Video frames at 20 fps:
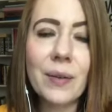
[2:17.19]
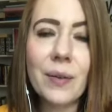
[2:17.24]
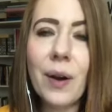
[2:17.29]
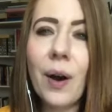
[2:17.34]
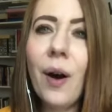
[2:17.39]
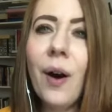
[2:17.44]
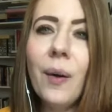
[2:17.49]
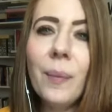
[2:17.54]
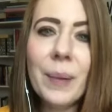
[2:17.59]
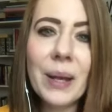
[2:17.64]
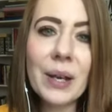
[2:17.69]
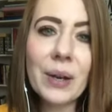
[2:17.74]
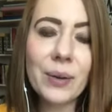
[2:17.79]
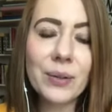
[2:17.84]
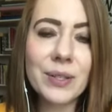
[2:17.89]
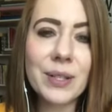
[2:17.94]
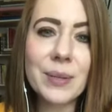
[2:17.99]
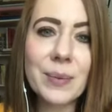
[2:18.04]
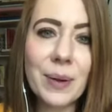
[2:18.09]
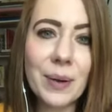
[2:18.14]
All my
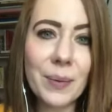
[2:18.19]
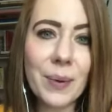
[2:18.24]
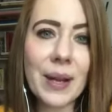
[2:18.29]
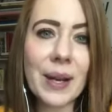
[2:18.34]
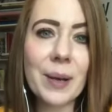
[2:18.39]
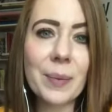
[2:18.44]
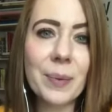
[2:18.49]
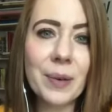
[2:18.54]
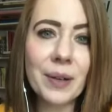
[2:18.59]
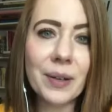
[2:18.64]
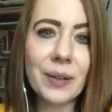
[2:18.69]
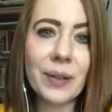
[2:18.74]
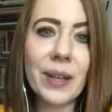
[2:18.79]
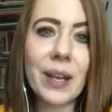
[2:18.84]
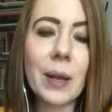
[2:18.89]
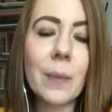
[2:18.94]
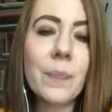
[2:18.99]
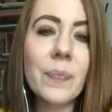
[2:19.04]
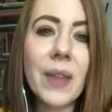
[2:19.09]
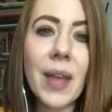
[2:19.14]
coaches want to wake up early